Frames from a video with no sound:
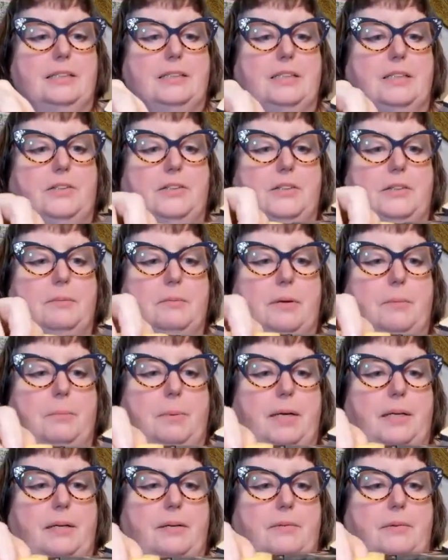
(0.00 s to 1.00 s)
So,
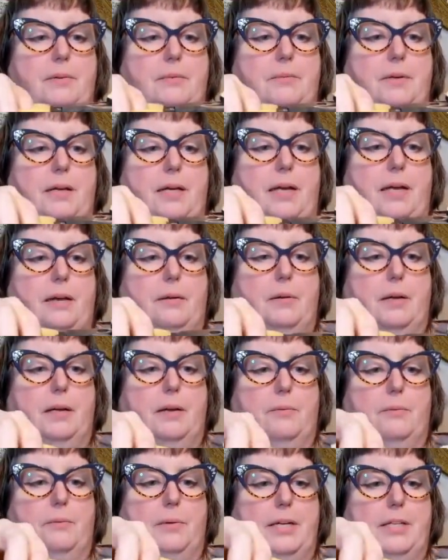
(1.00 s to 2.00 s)
but we can't
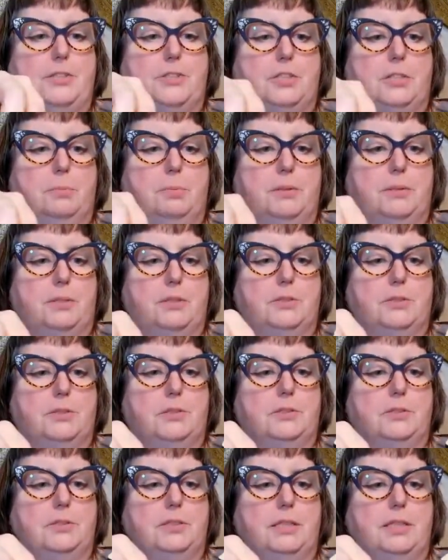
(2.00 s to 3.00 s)
reach to put the
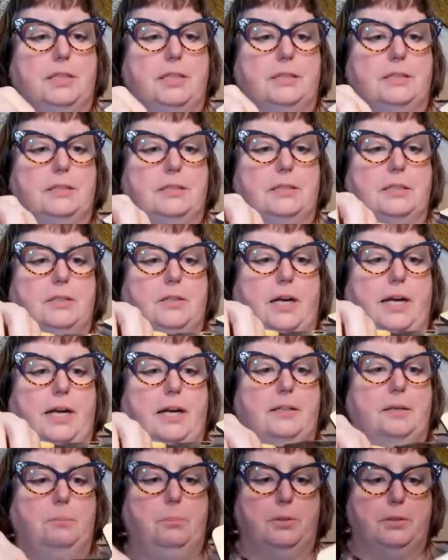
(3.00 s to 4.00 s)
screws in, so I
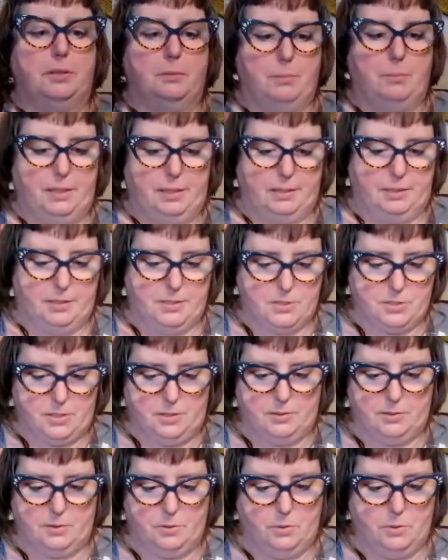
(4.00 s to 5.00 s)
had to put them in a
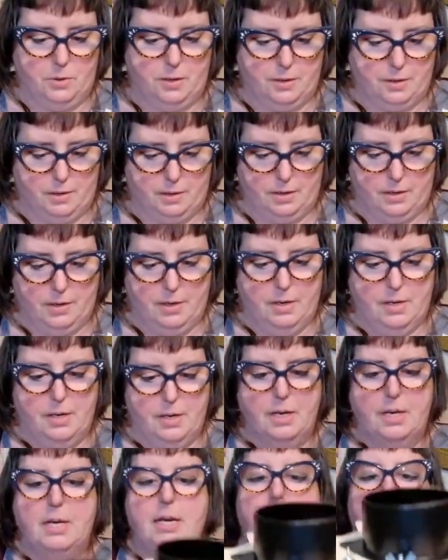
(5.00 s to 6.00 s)
certain order,
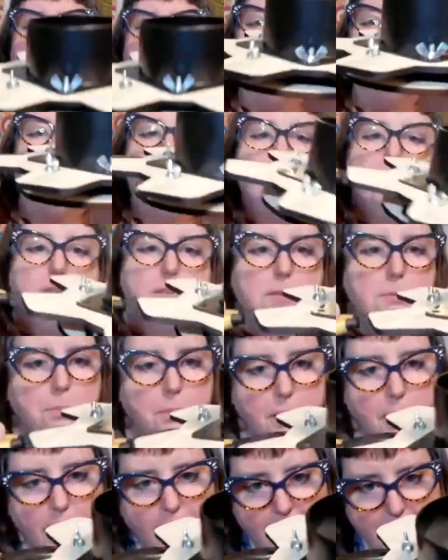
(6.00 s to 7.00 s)
and then I use
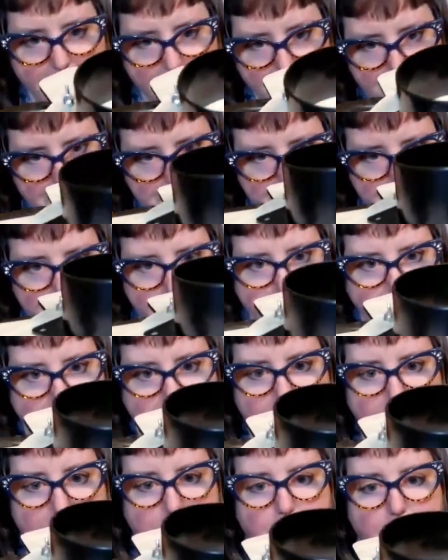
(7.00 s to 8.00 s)
pliers to
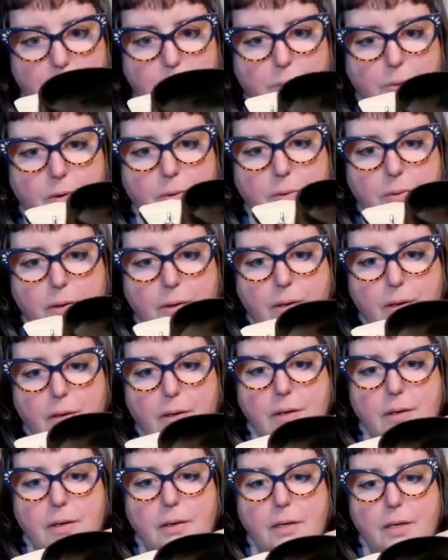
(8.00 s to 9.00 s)
get them through.
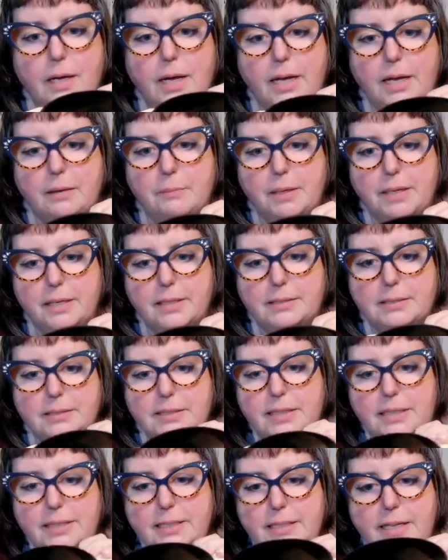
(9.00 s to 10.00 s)
Hey man,
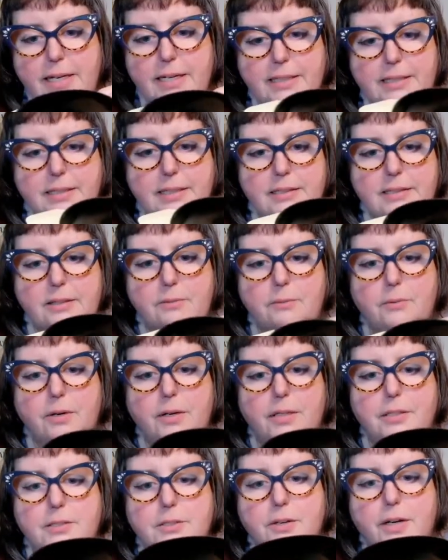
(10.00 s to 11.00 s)
anything that
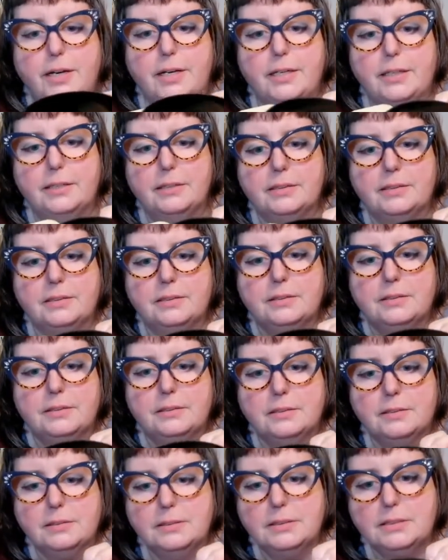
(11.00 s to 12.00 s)
works, right?
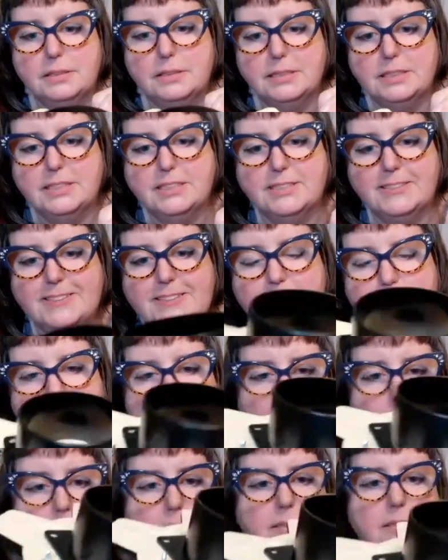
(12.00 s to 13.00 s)
Come
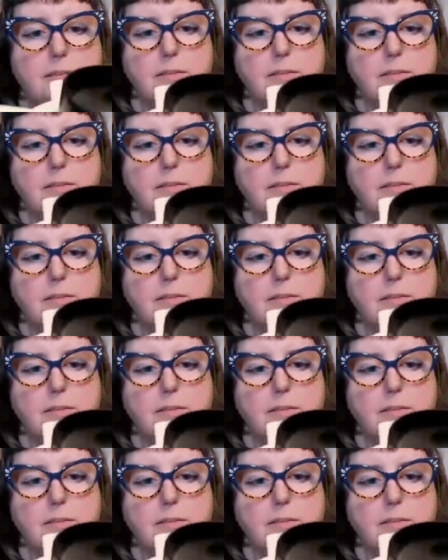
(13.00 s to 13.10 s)
on.